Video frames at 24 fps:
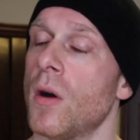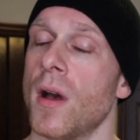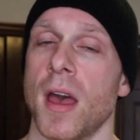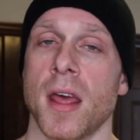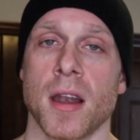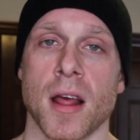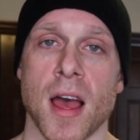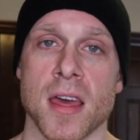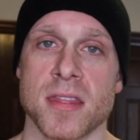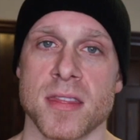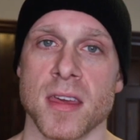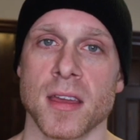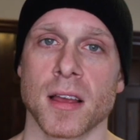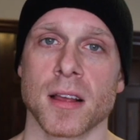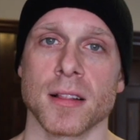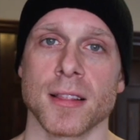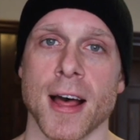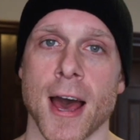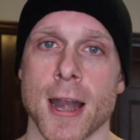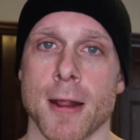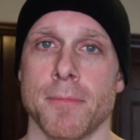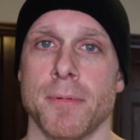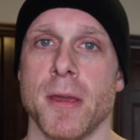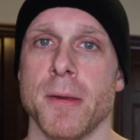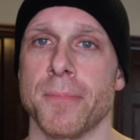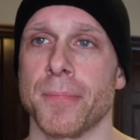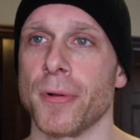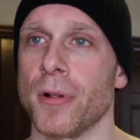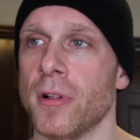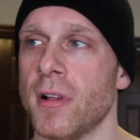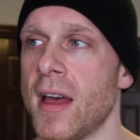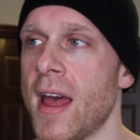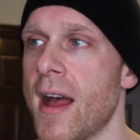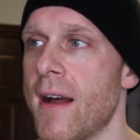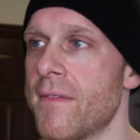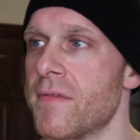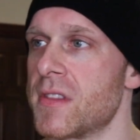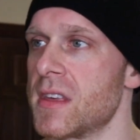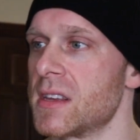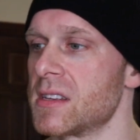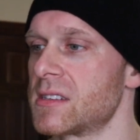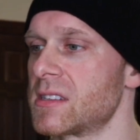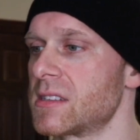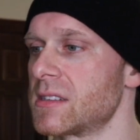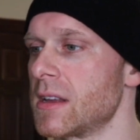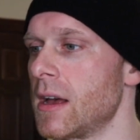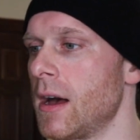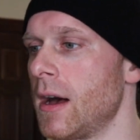And I think a lot of people have
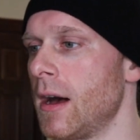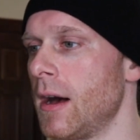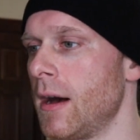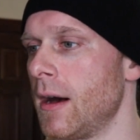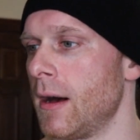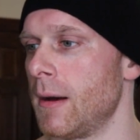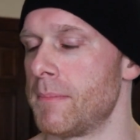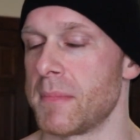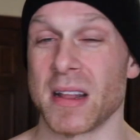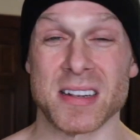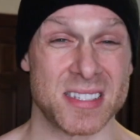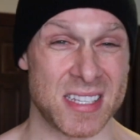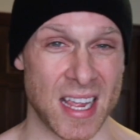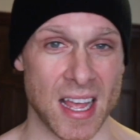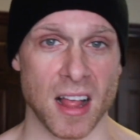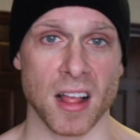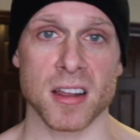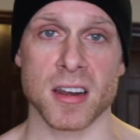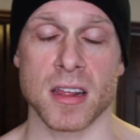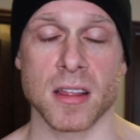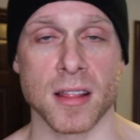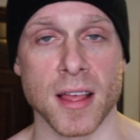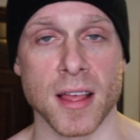this mentality